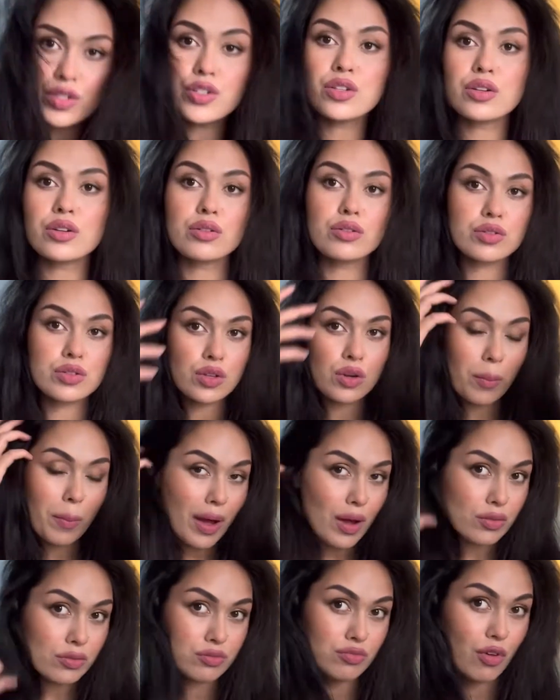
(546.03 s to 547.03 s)
to do, so
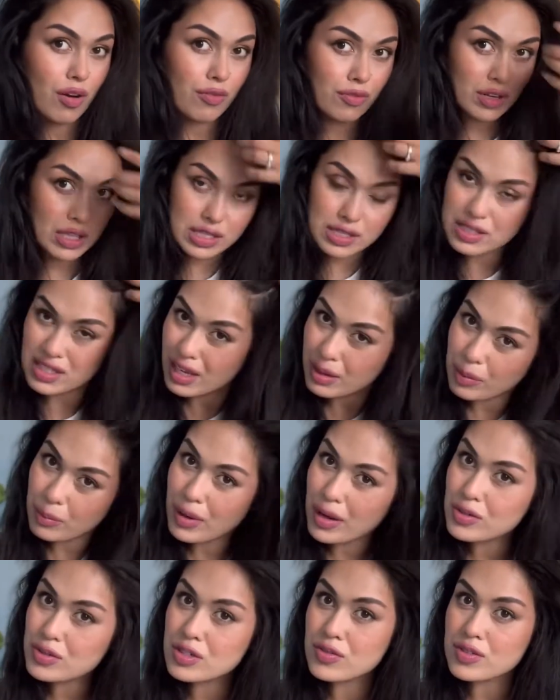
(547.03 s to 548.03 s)
about roughly the same
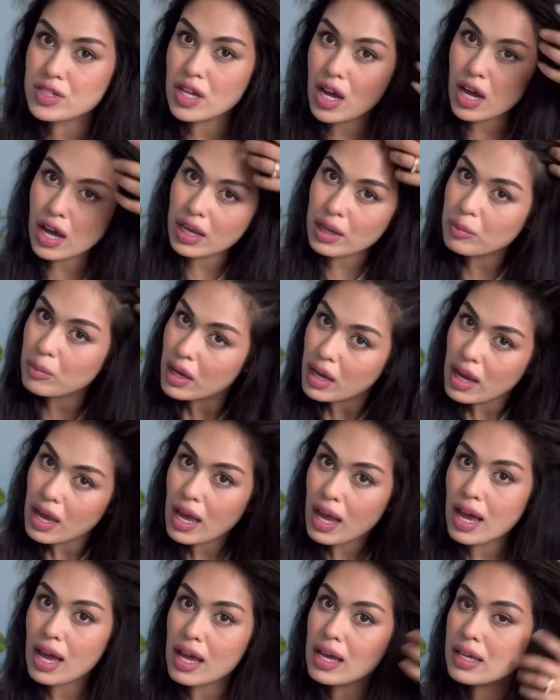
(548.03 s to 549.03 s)
amount of time
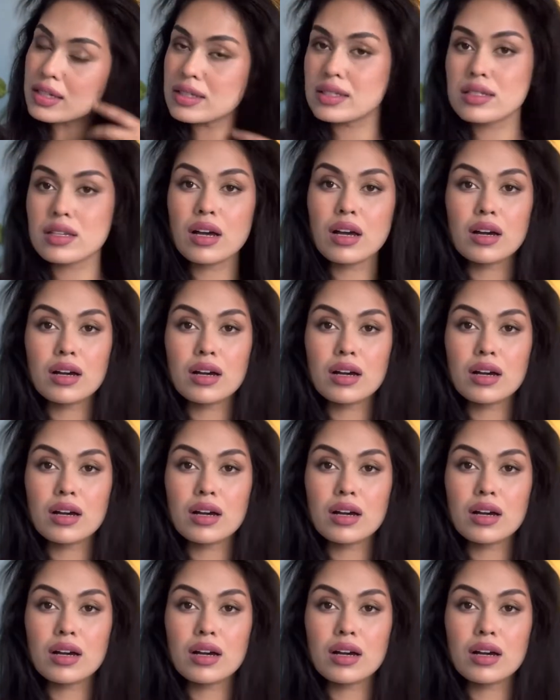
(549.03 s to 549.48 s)
as,